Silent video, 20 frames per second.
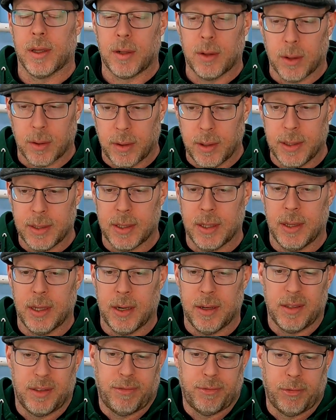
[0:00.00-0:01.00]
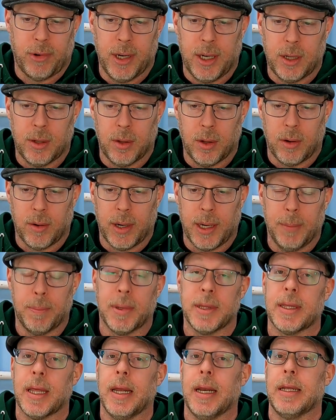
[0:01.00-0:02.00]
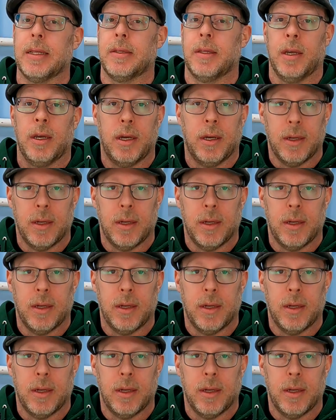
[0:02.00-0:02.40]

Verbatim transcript: The chlorine's in there, it's free chlorine, but then it